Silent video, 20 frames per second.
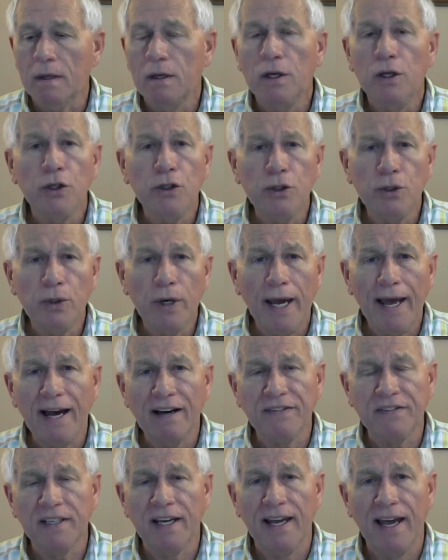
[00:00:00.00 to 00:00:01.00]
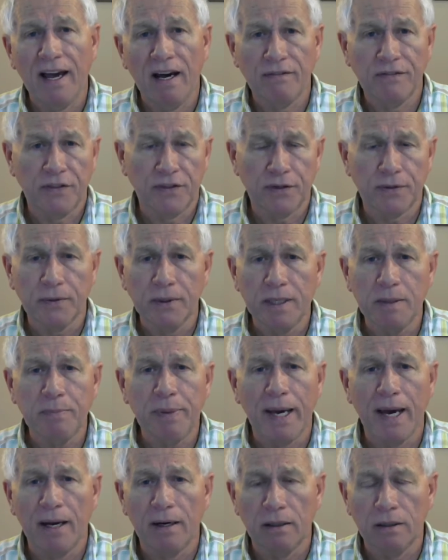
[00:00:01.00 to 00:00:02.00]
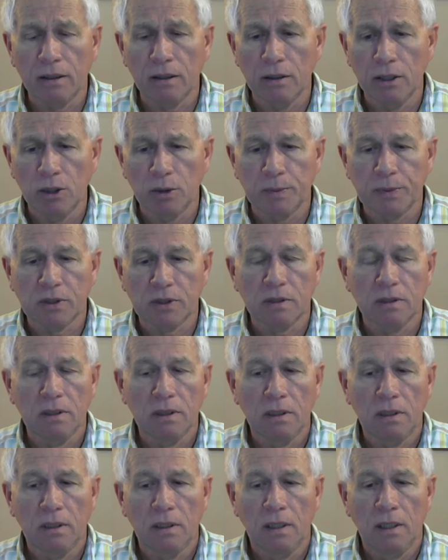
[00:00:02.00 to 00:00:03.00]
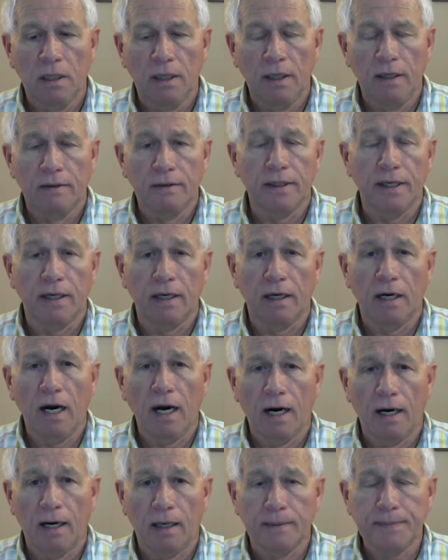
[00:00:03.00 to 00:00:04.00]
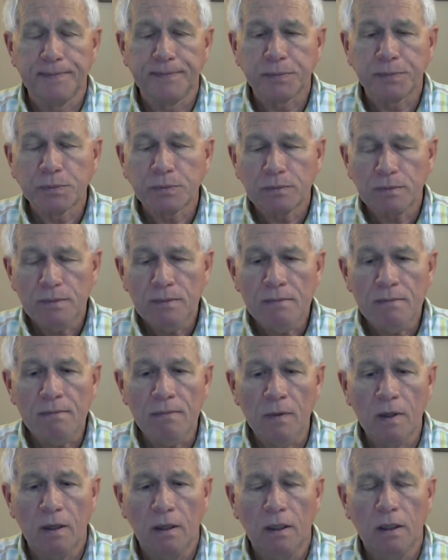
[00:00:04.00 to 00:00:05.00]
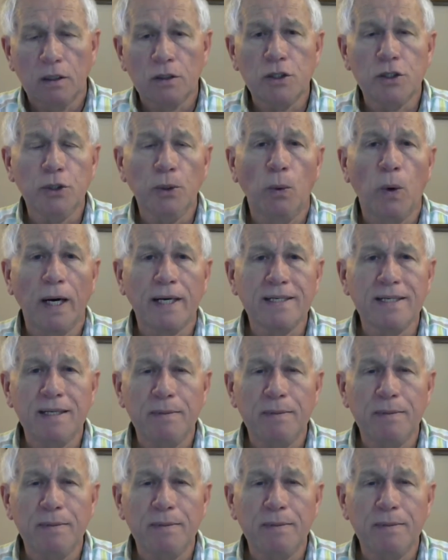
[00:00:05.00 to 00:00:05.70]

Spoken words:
you have to have 3 pattern groups. There are 20